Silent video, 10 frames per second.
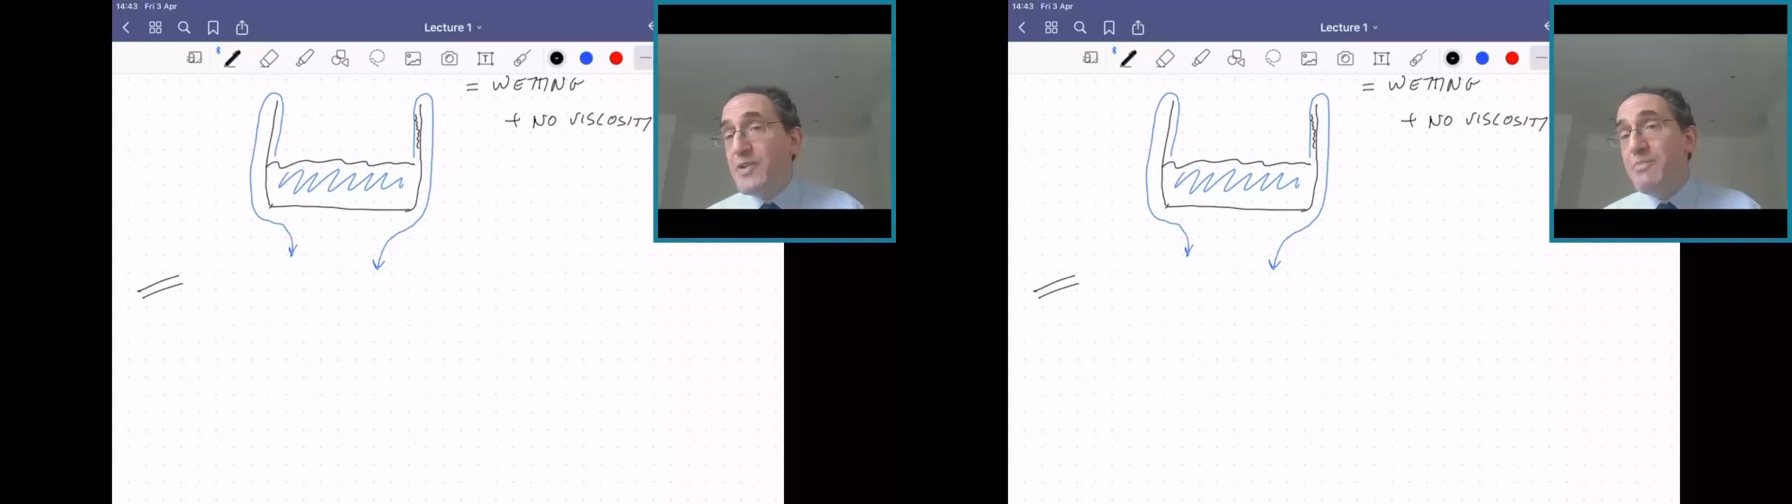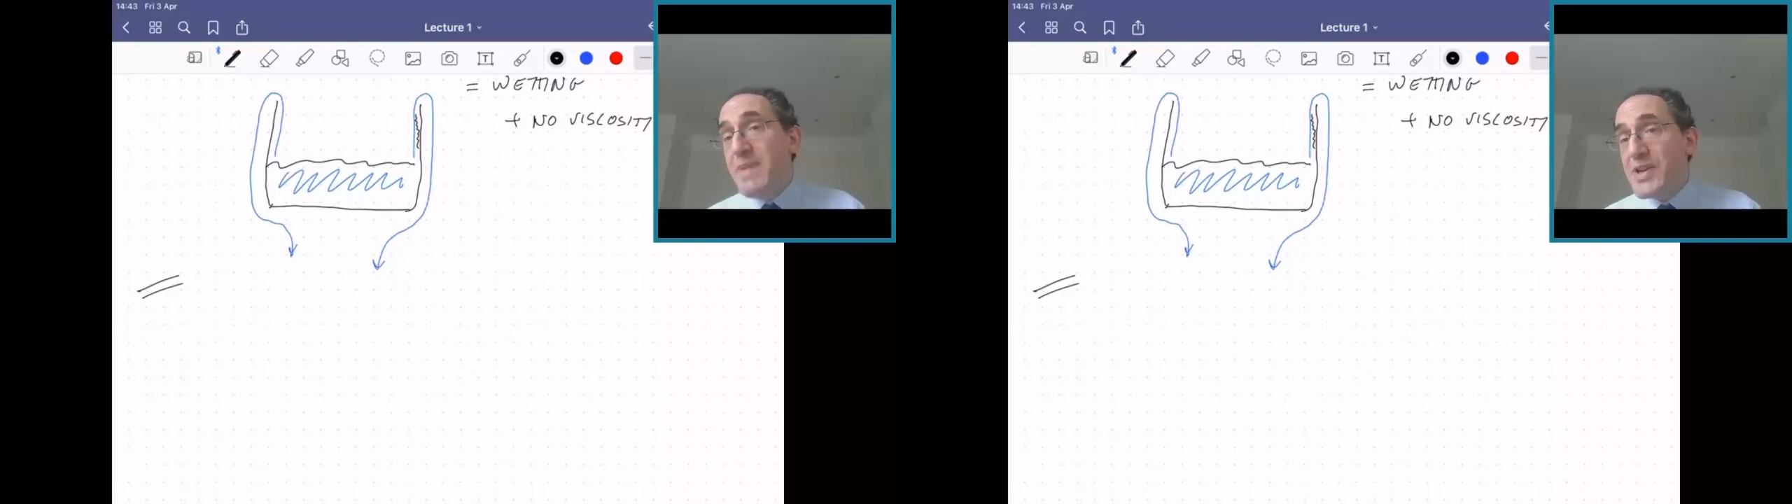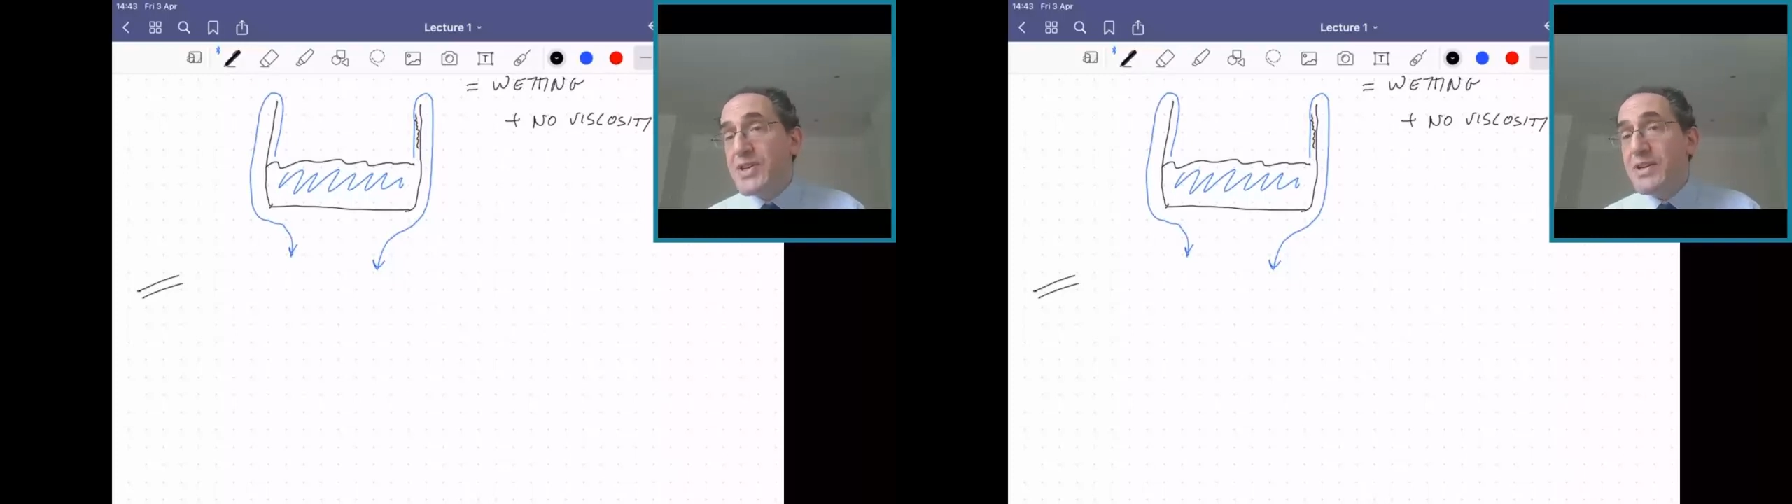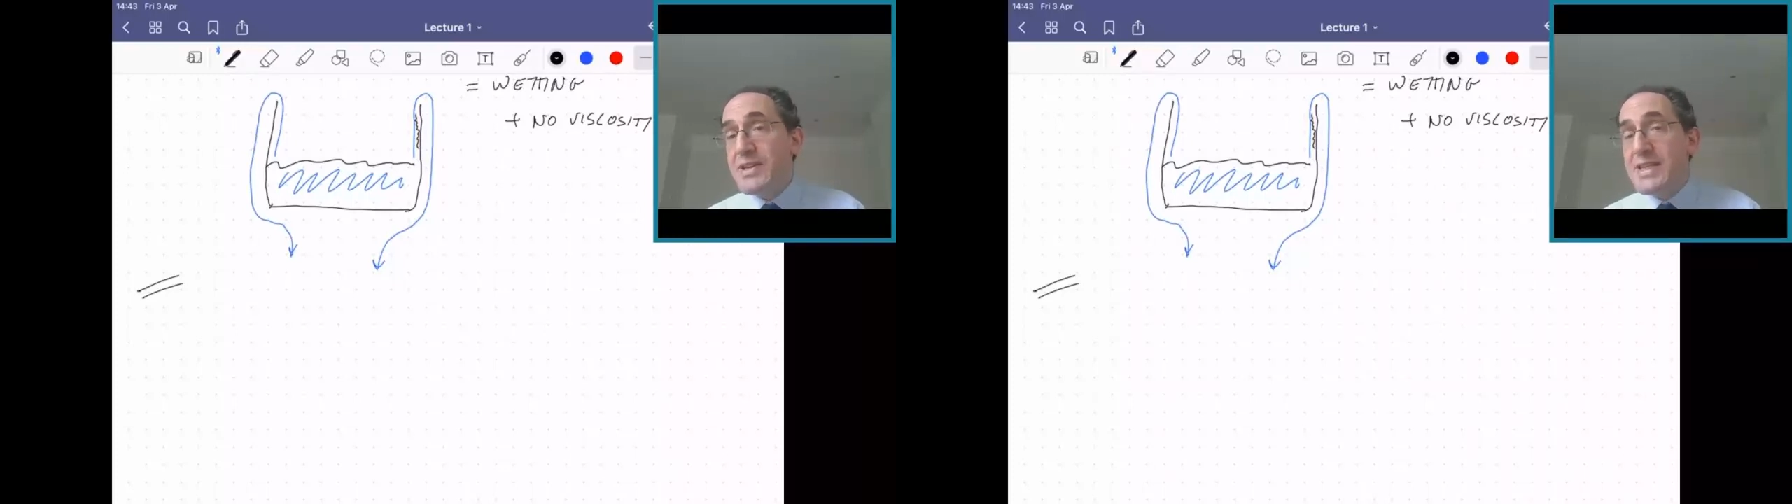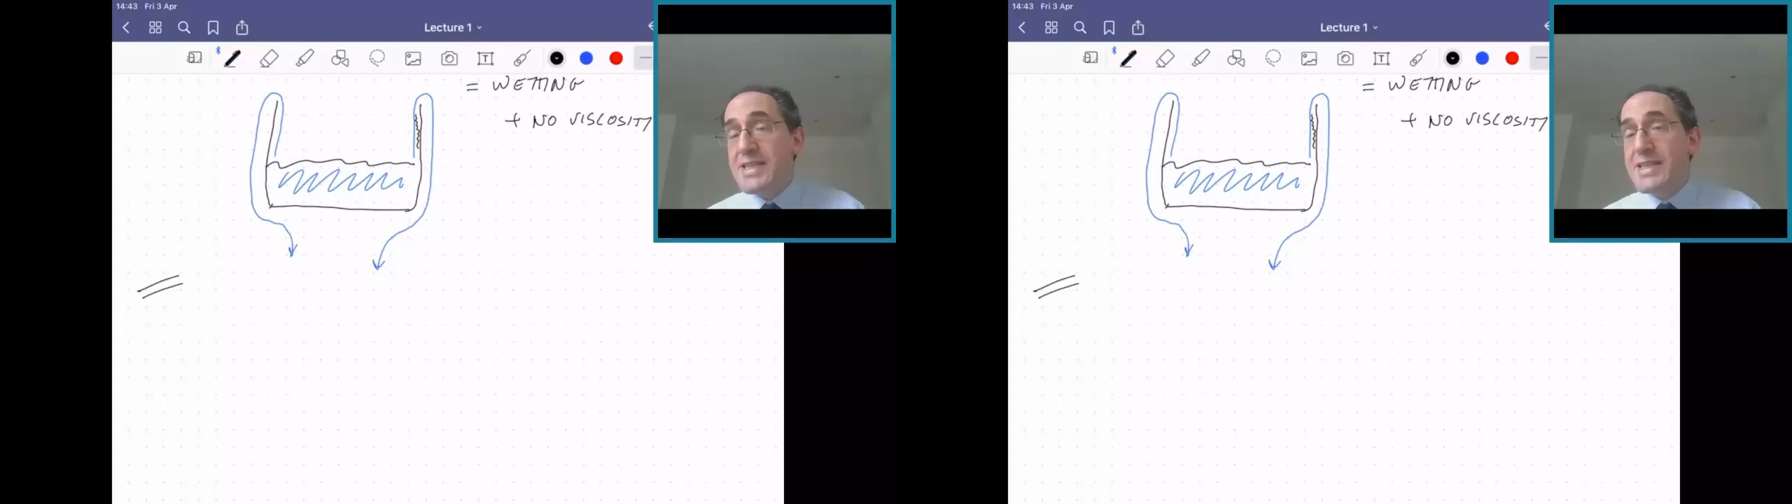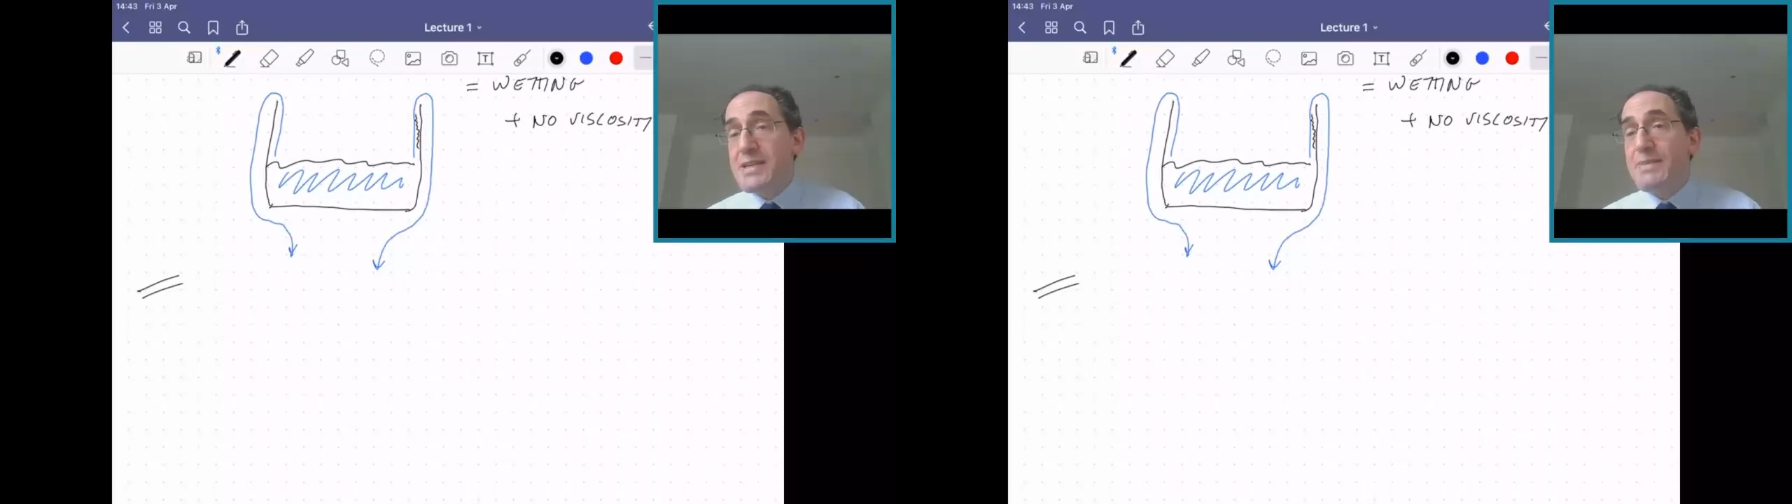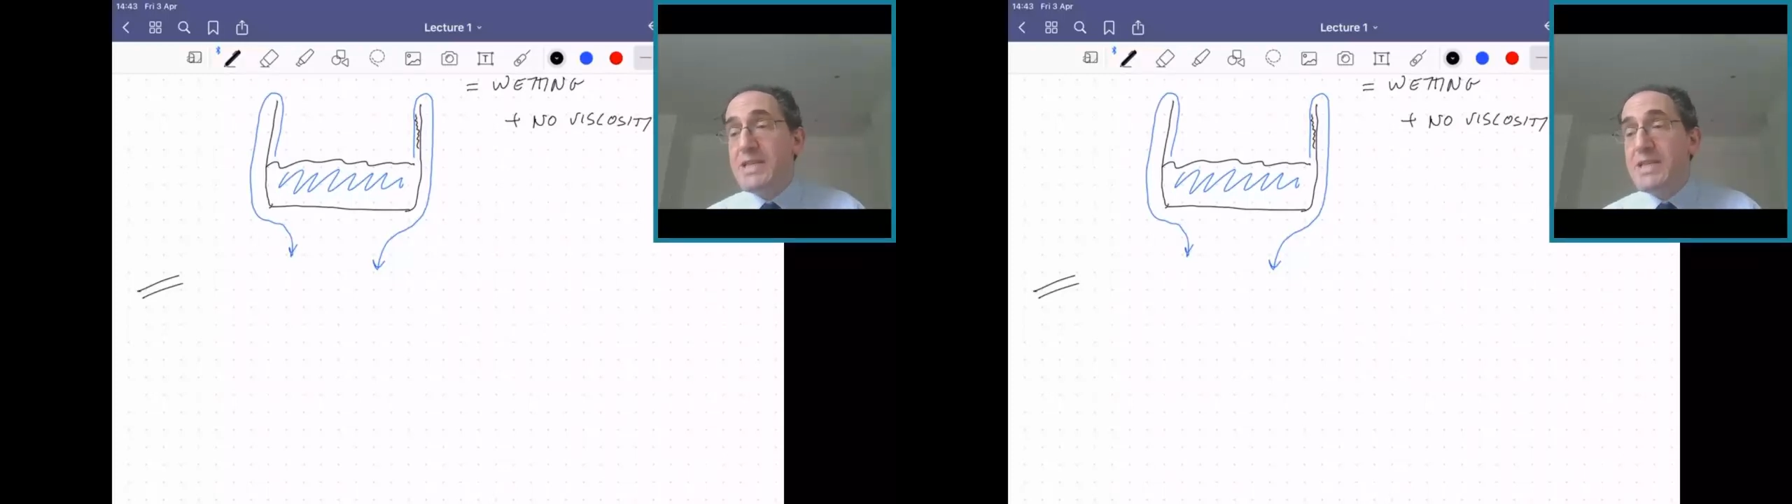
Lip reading: you measure the system